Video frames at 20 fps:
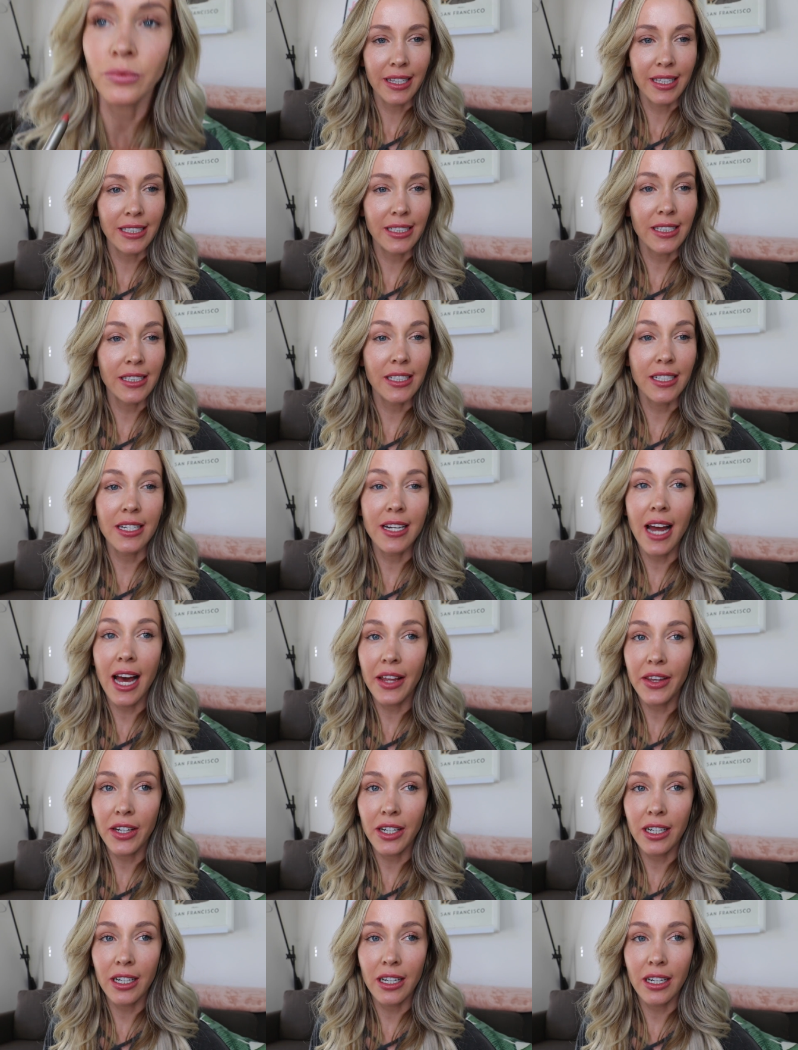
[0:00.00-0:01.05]
This is
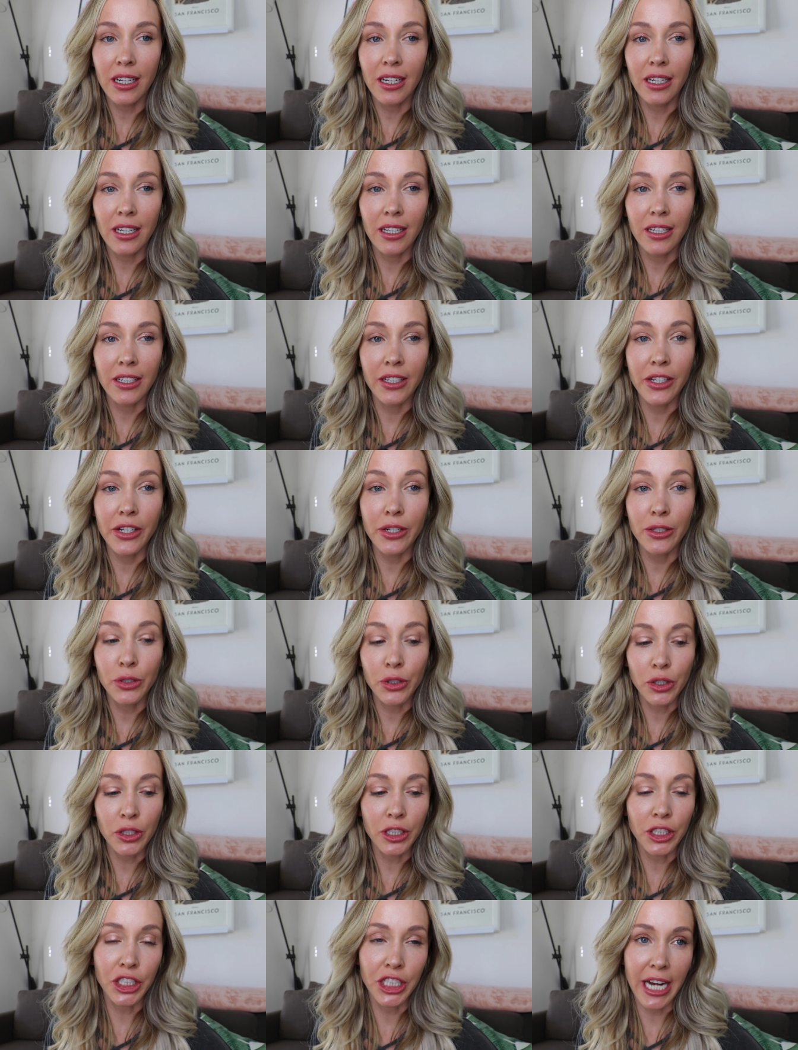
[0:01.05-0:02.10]
another
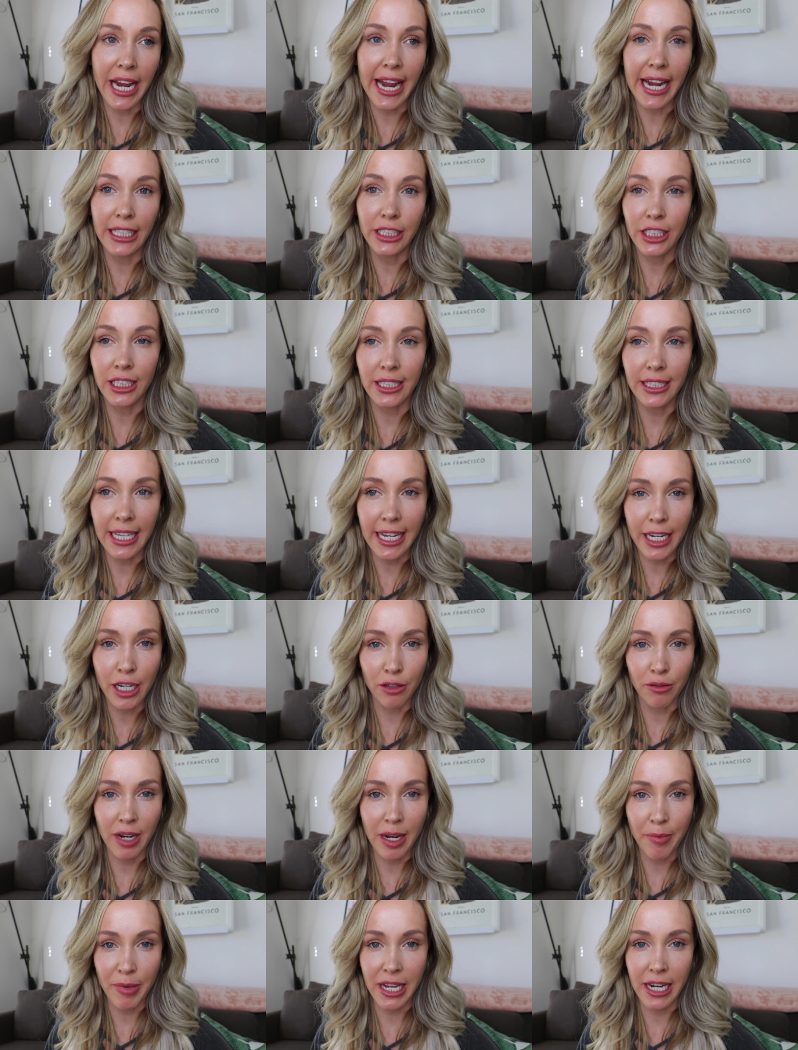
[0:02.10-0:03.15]
neutral shade, just like
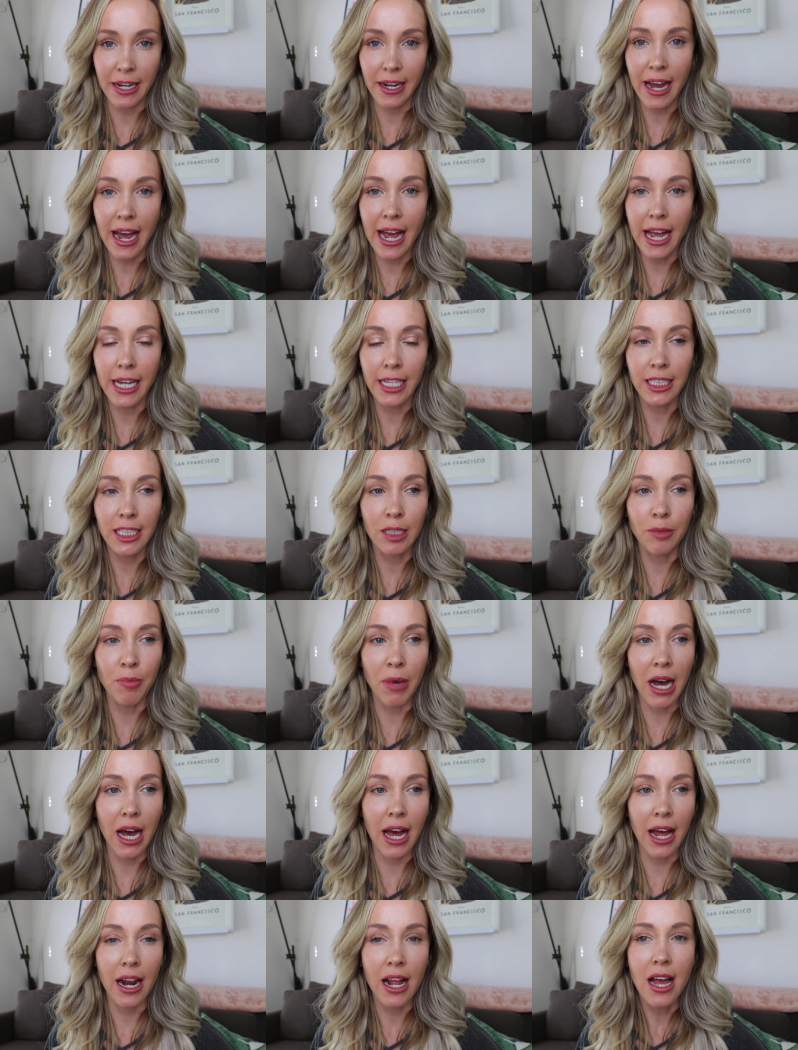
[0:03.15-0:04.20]
Arabian Nights,
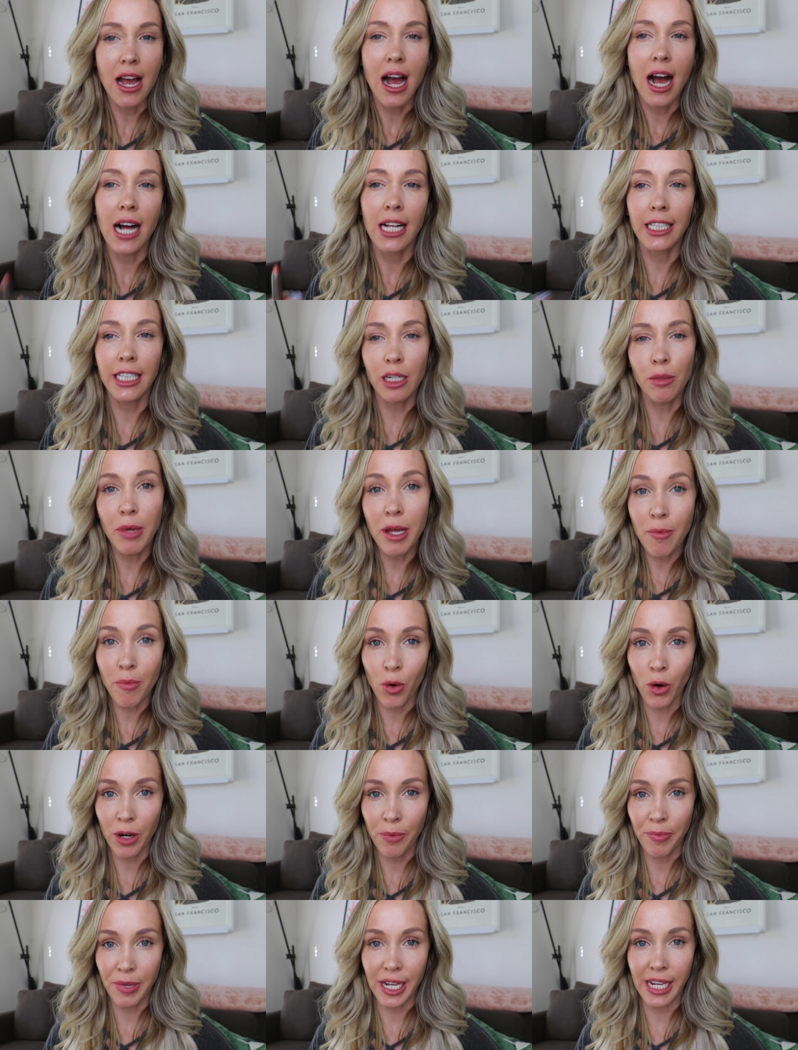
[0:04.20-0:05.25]
but a little bit
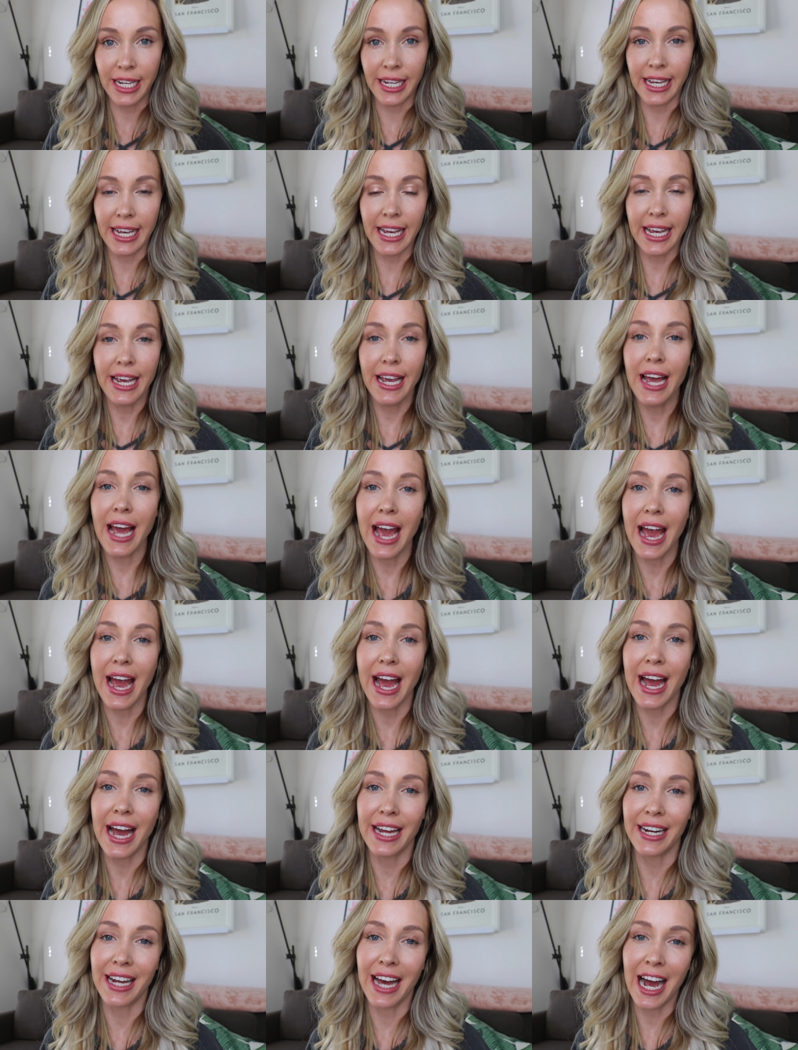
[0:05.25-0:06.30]
more pinky,
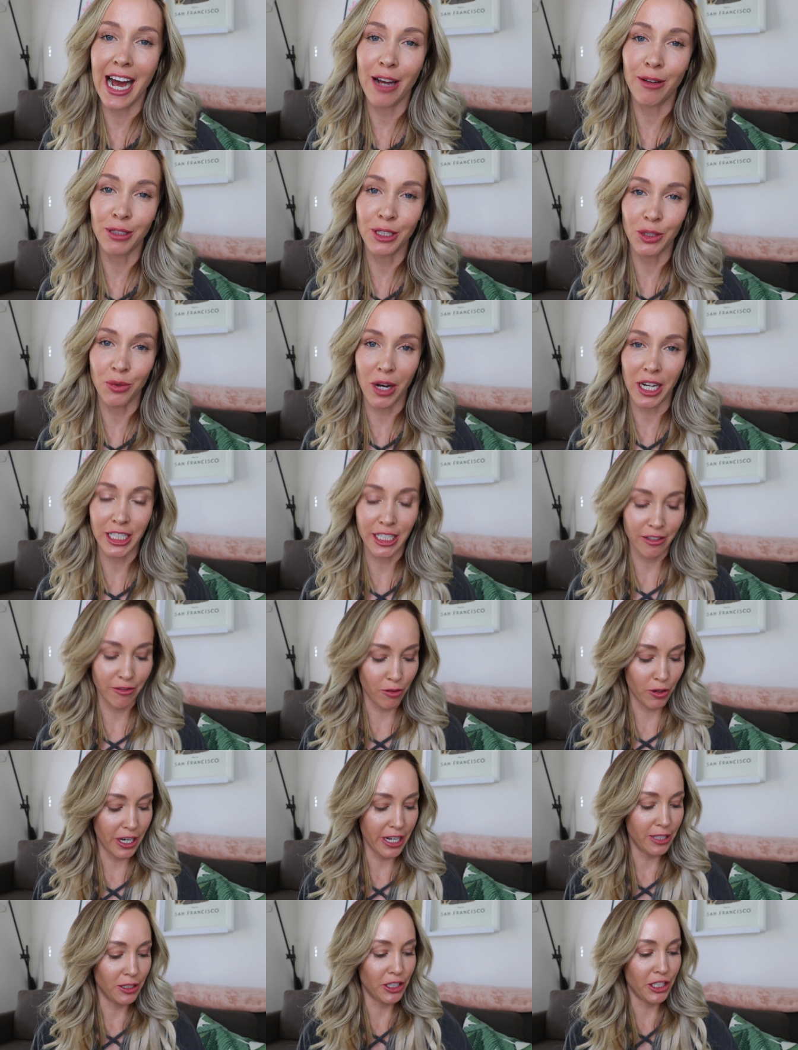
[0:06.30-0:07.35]
and I will swatch it
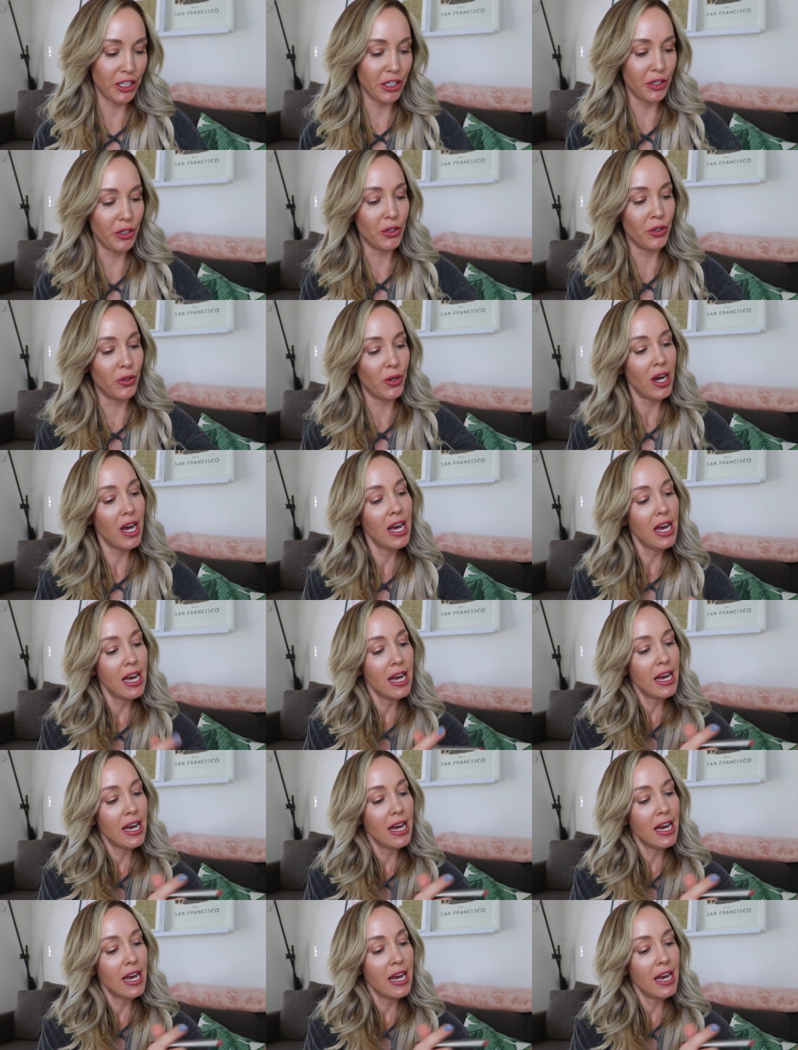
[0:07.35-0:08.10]
for you so you